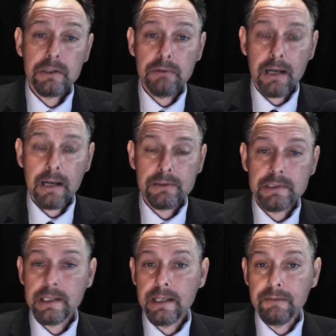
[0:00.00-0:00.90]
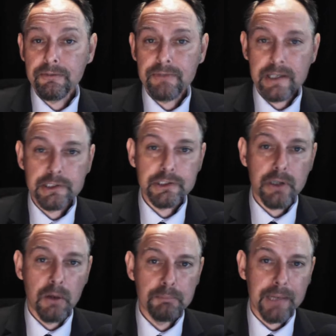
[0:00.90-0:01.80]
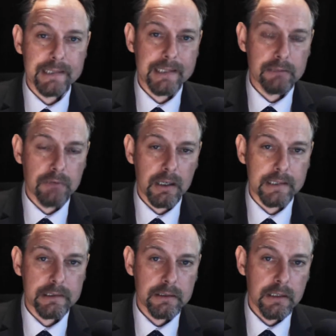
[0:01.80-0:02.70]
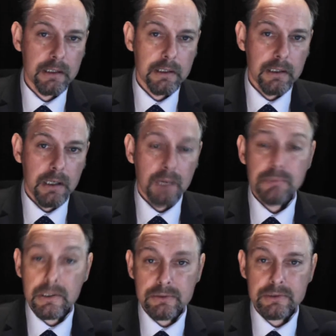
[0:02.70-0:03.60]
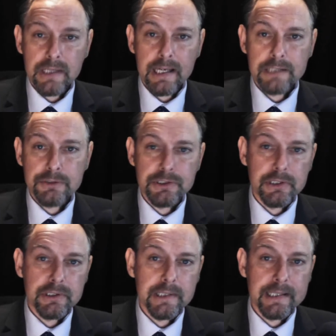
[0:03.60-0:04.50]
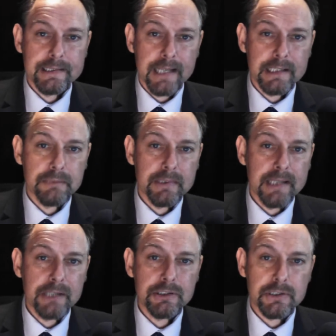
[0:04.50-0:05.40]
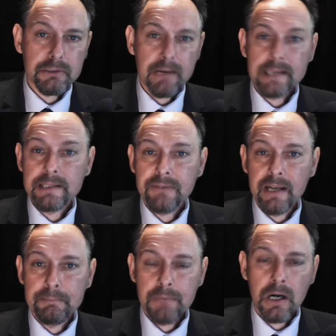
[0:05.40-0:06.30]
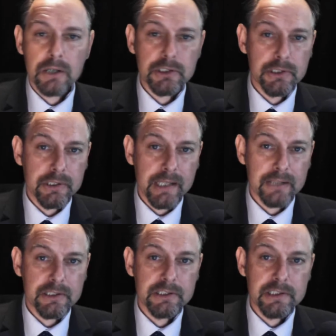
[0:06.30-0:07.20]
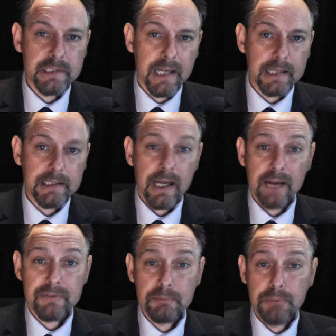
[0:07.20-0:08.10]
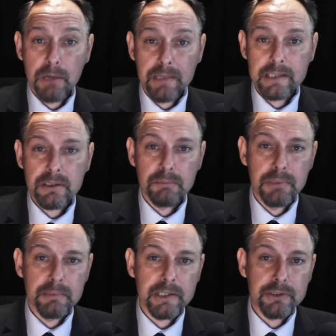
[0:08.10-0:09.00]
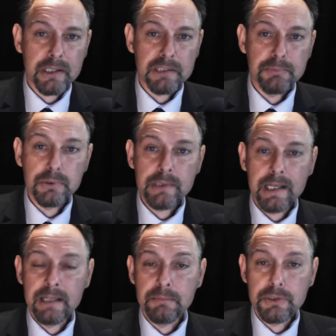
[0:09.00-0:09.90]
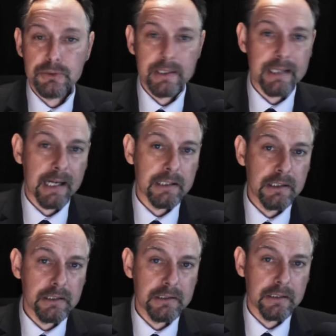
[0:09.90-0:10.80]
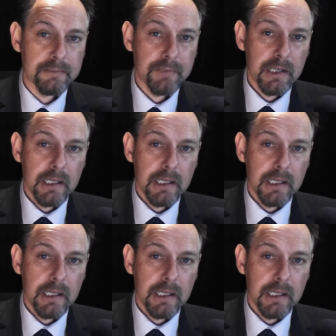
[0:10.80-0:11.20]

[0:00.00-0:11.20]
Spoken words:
on the grounds that it infringed on basic rights. Brussels introduced the Data Retention Directive in March 2006 after bombings on public transport in Madrid and London.